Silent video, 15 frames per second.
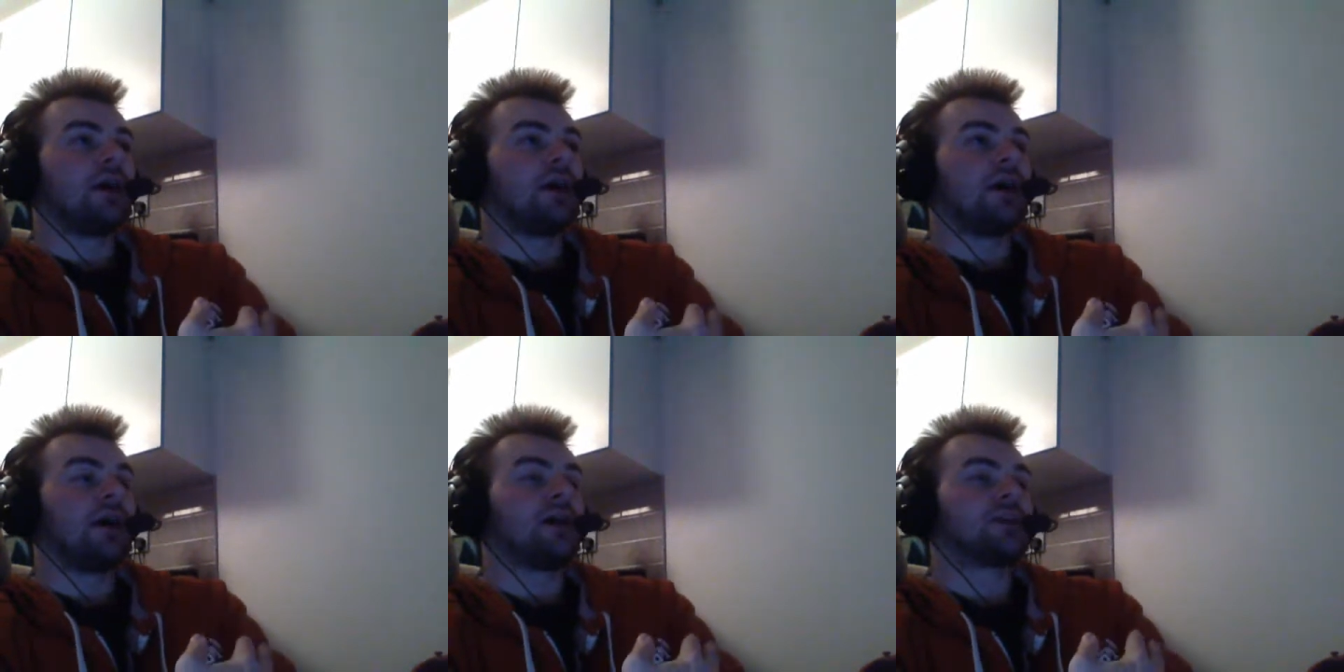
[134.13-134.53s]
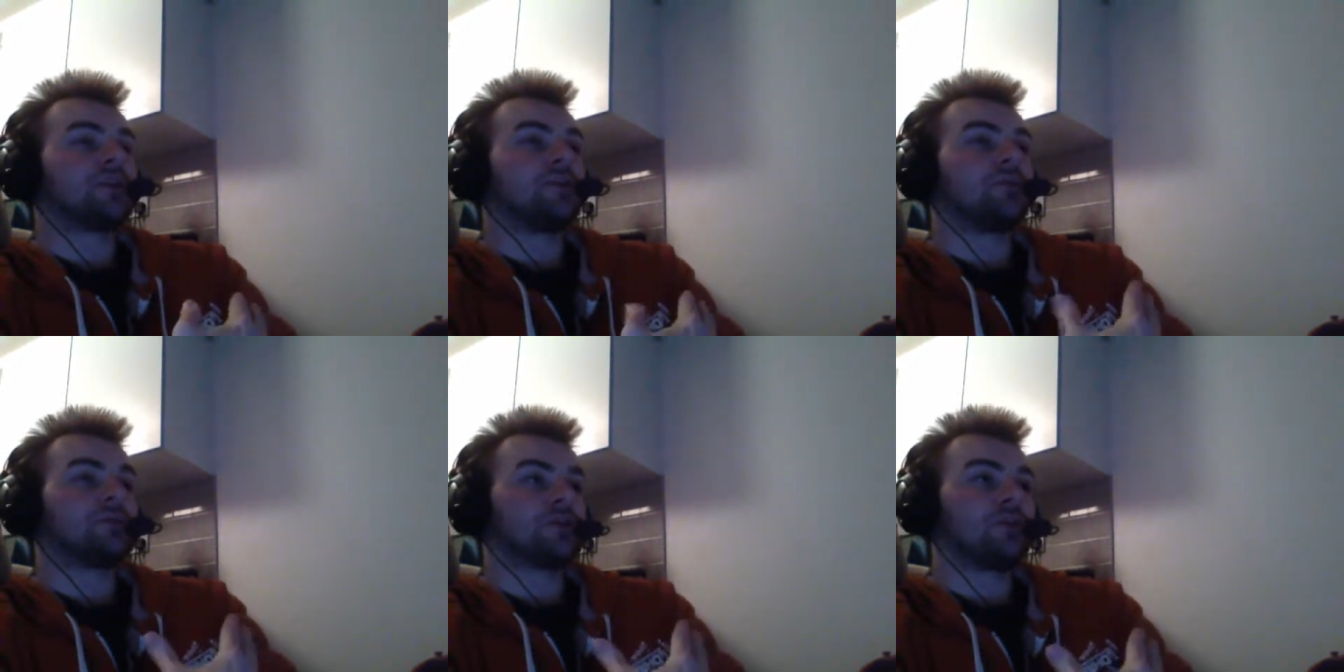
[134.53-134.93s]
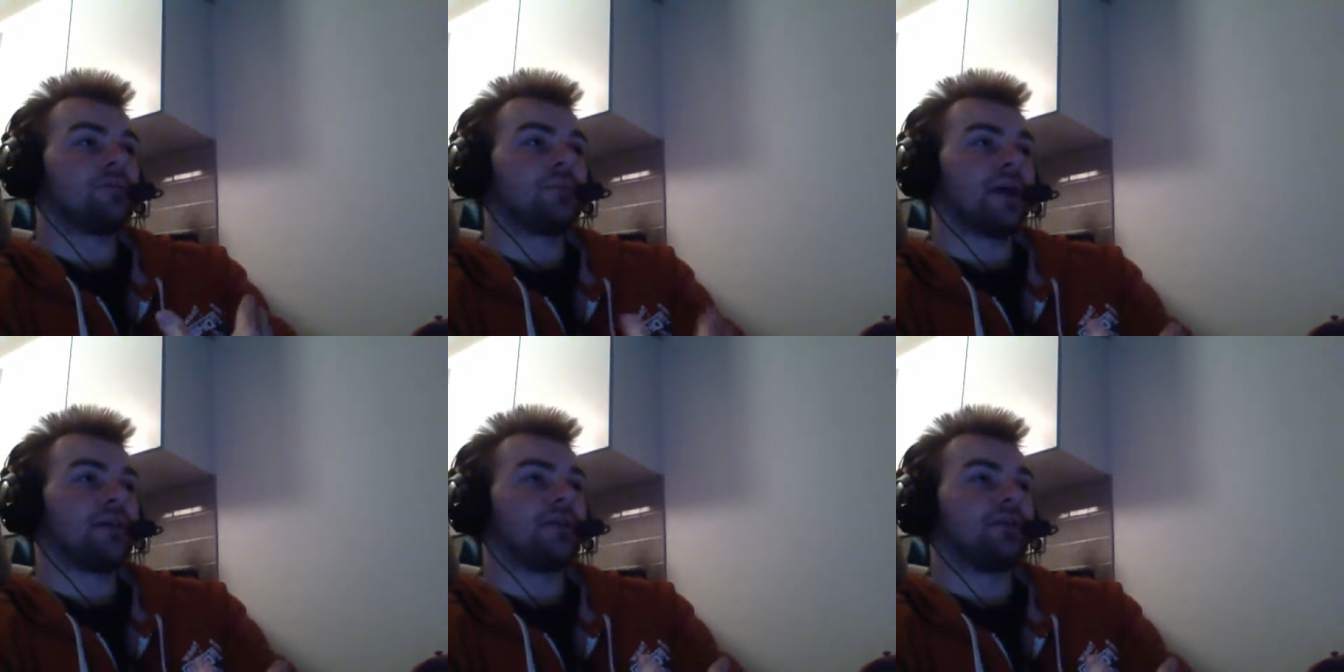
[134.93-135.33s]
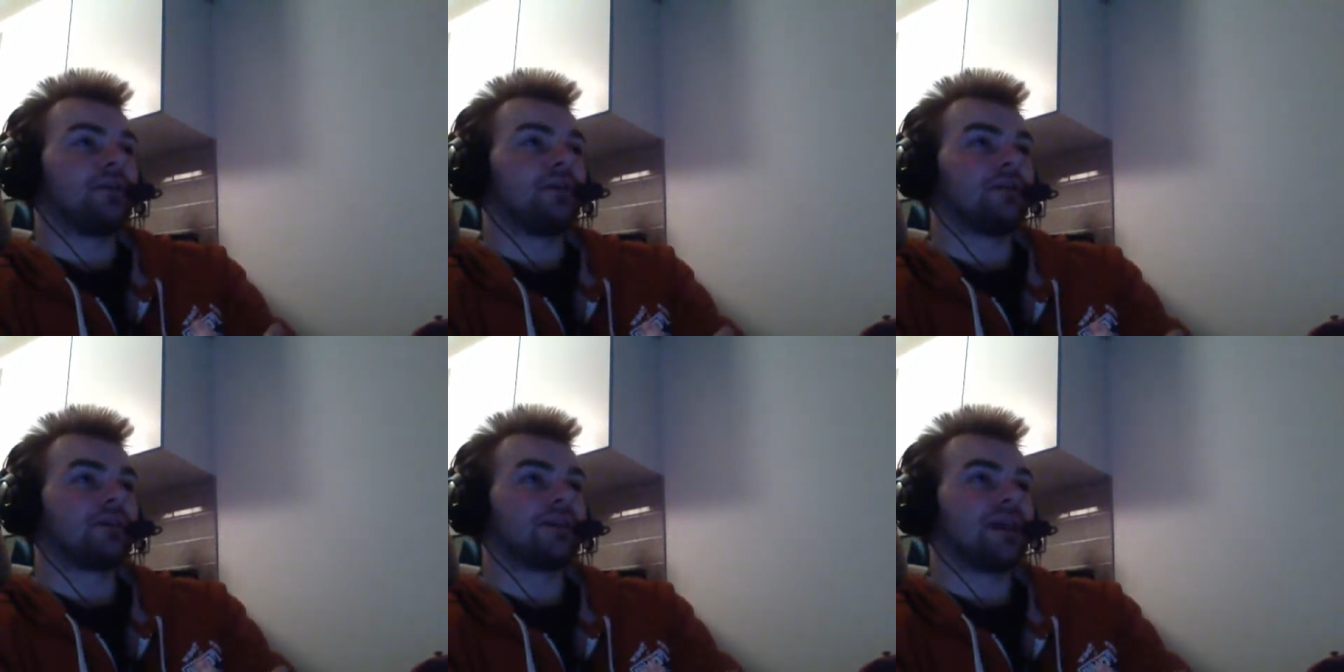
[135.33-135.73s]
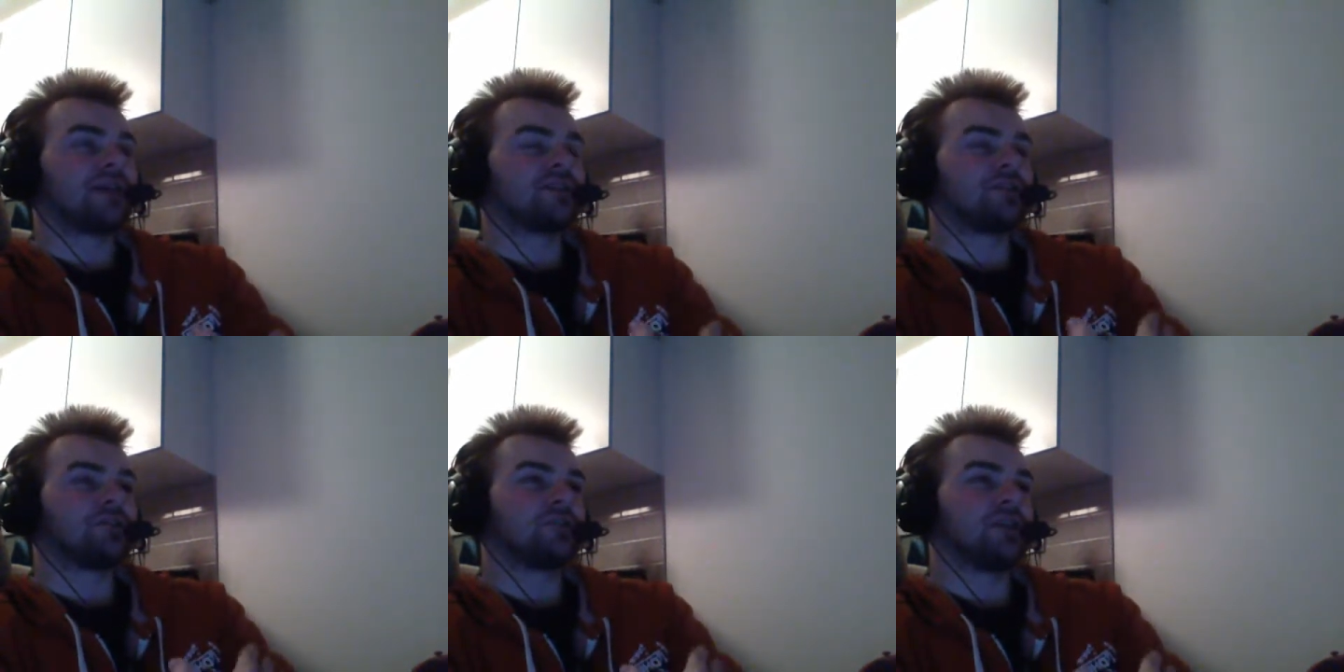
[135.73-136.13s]
someone was doing better than her in
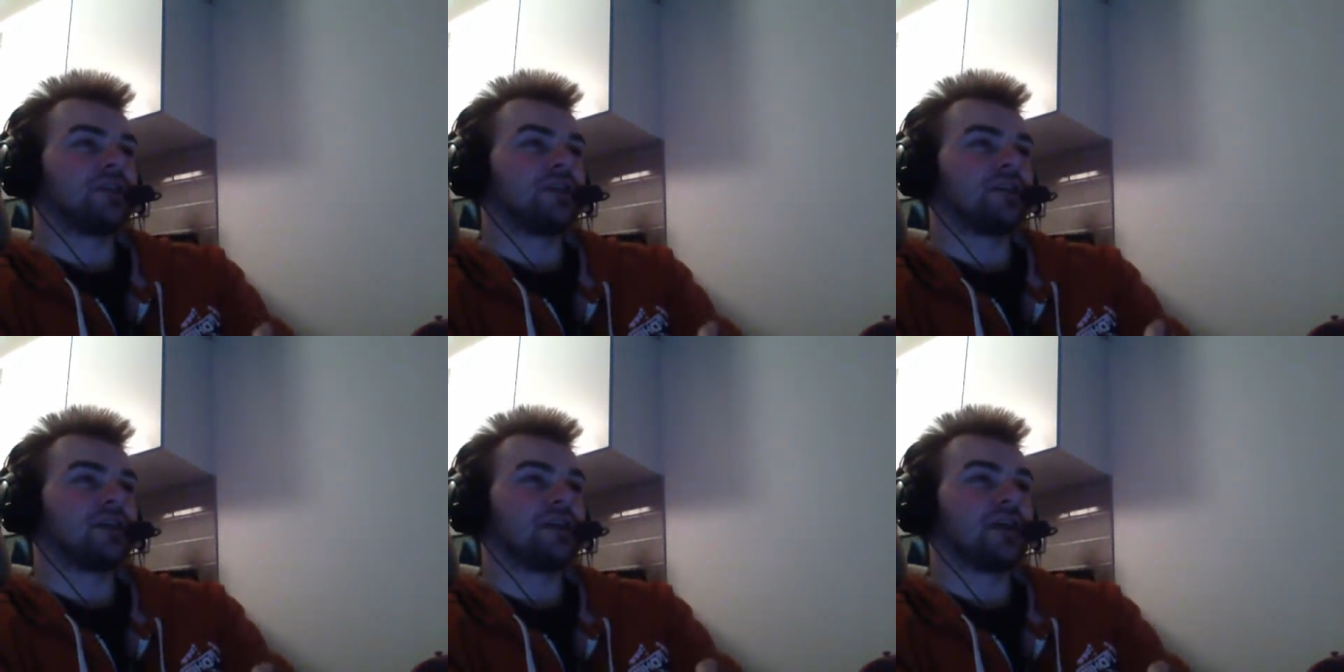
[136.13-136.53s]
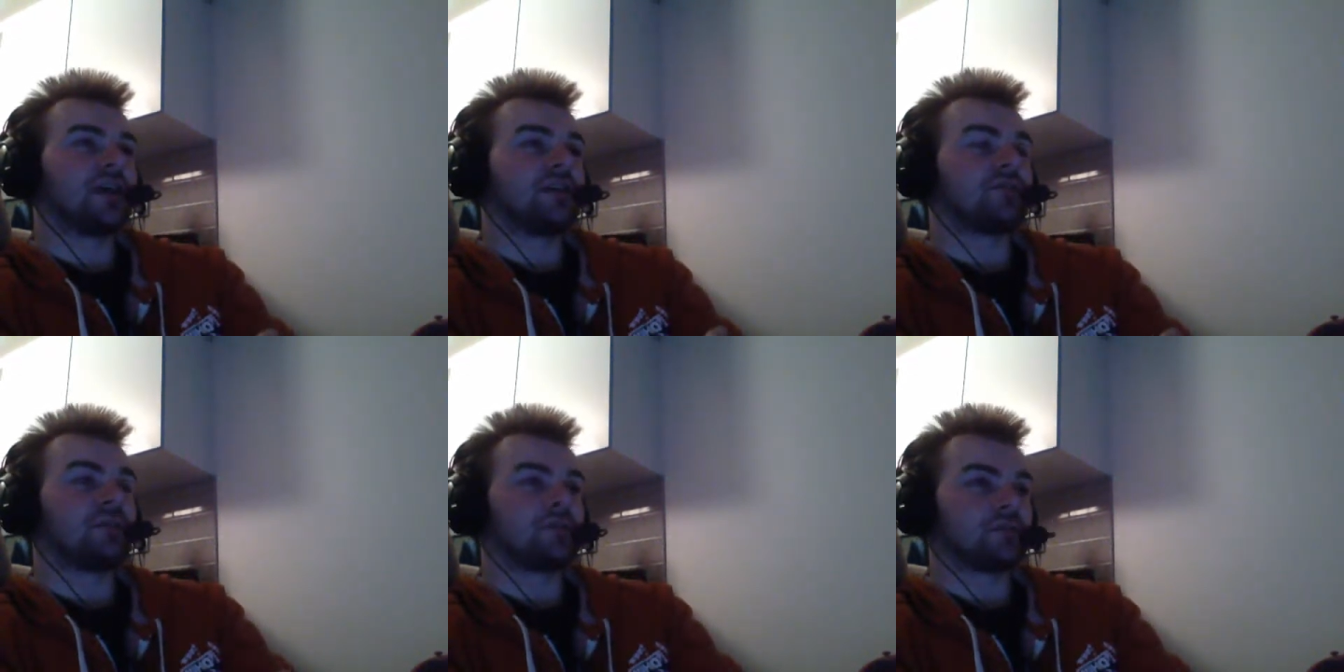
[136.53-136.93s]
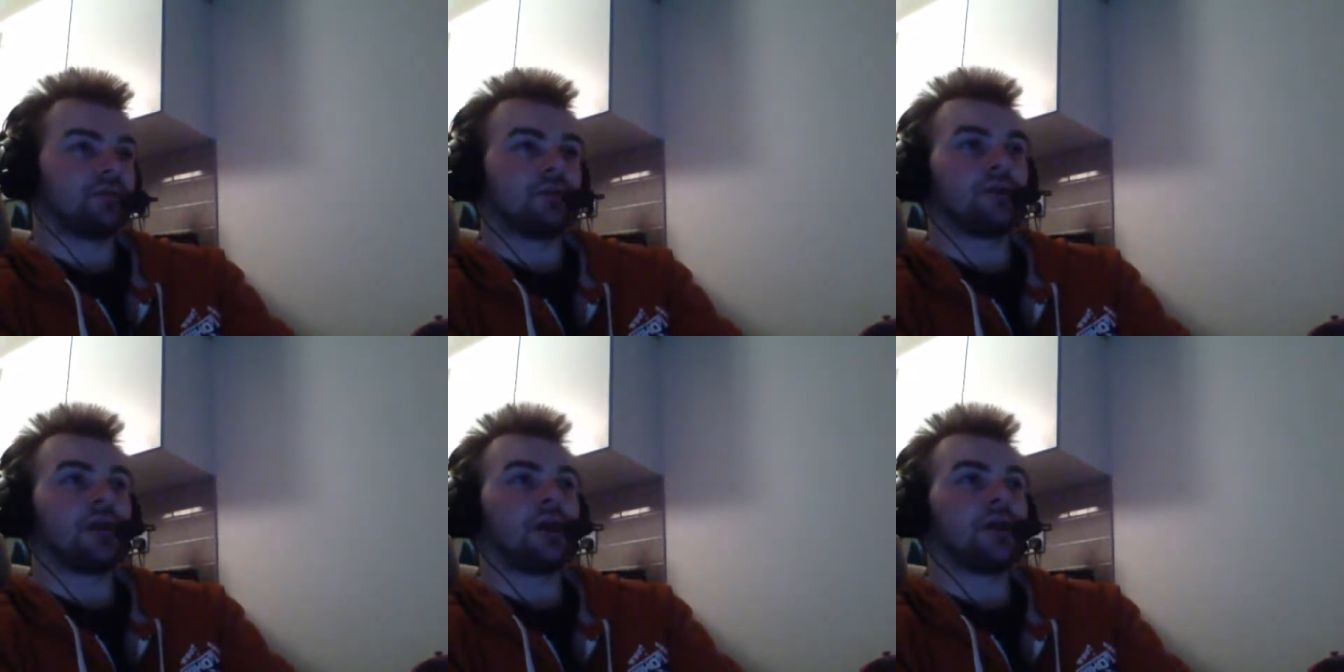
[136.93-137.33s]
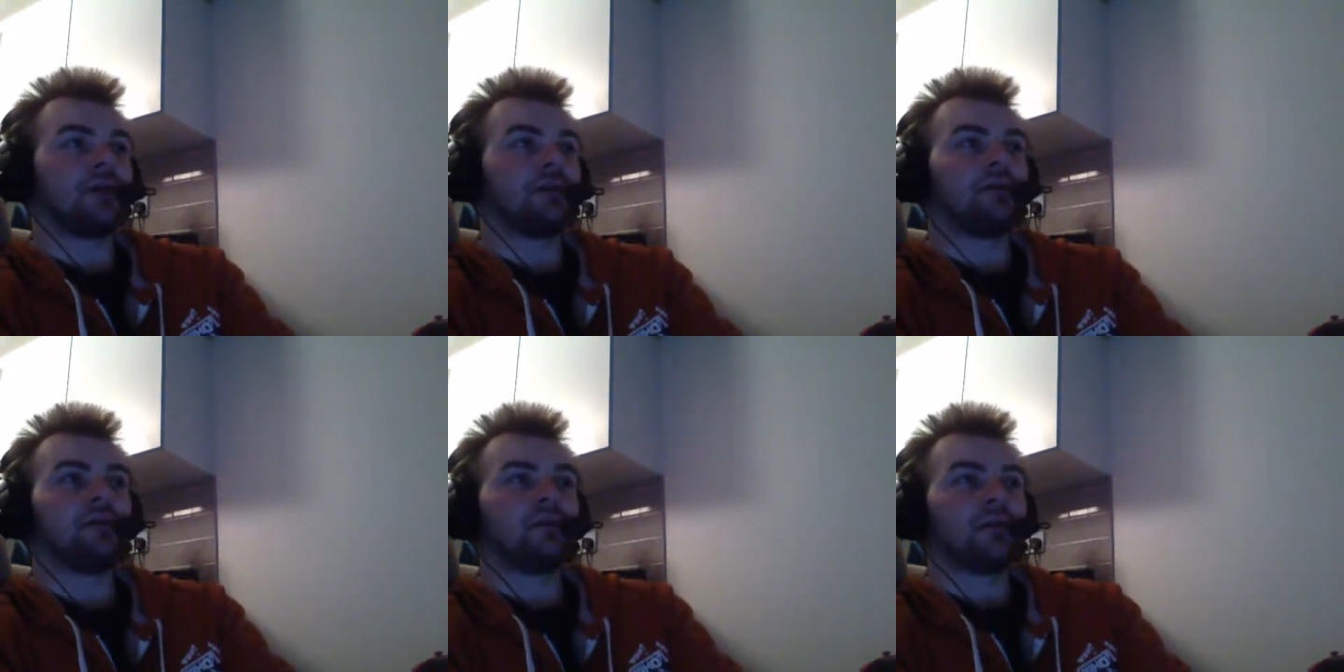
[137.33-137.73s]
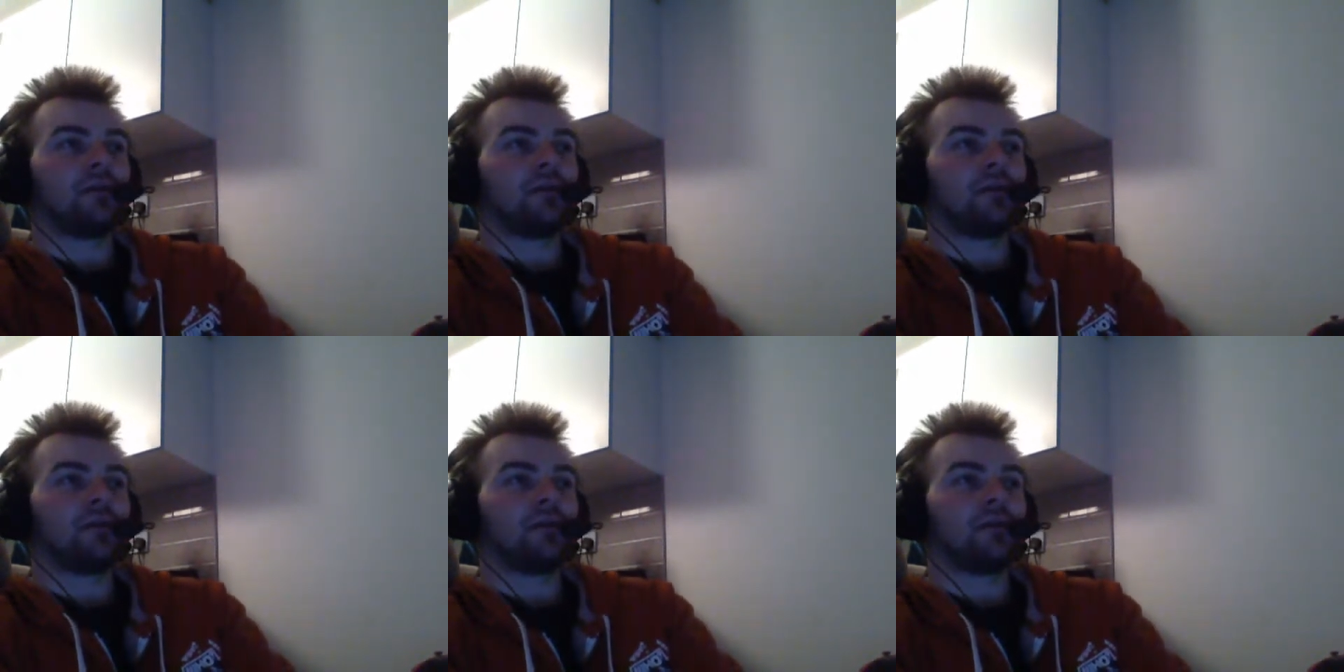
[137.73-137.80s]
class, so she leaked her naked photo online.